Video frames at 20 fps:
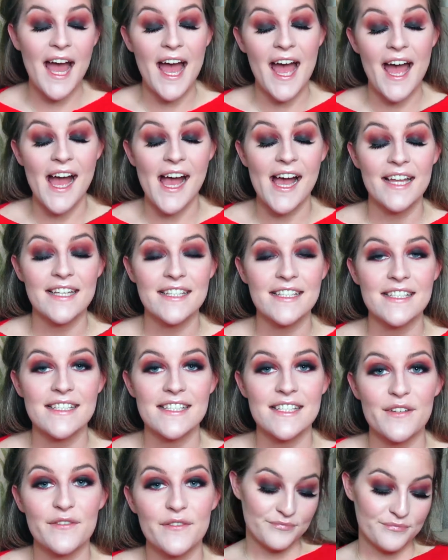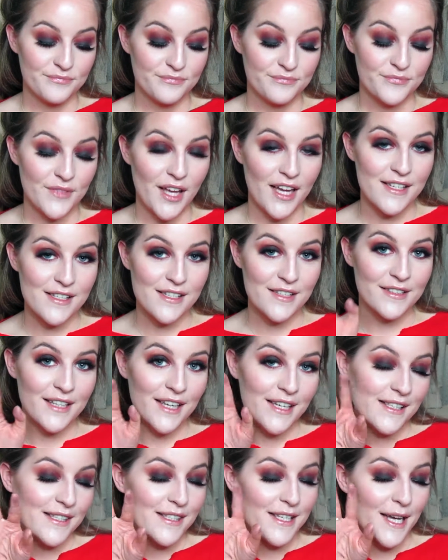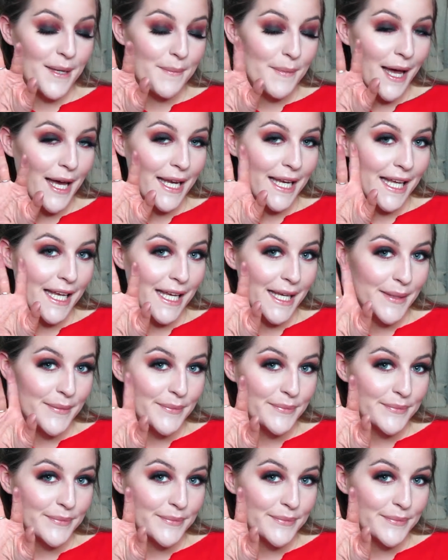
And until next time, honey.